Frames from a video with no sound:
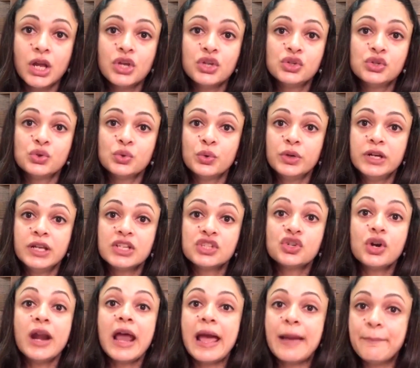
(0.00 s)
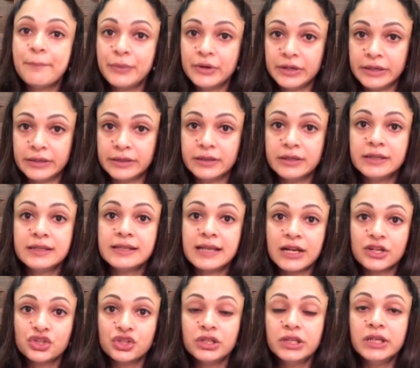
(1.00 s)
So, it does not hamper it. It is
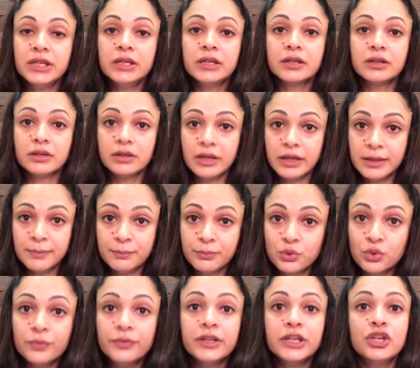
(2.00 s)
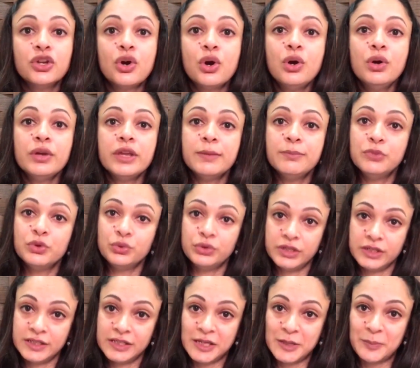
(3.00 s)
actually improving your immunity.